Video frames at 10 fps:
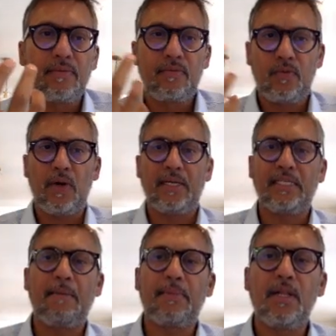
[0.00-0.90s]
for
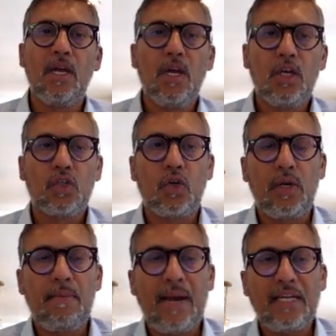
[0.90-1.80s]
example. So
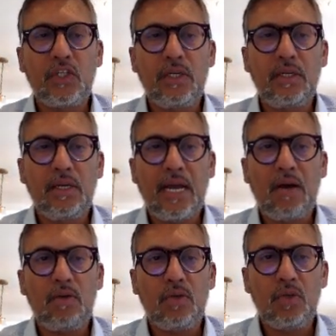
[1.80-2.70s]
imagine
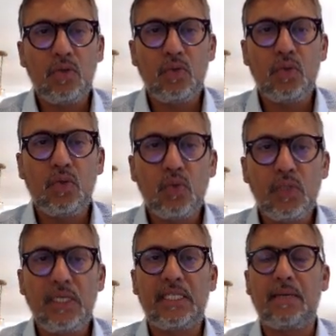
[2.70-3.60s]
now you
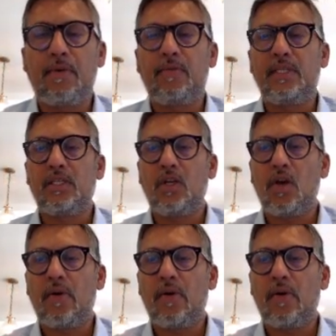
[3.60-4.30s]
using some of these in your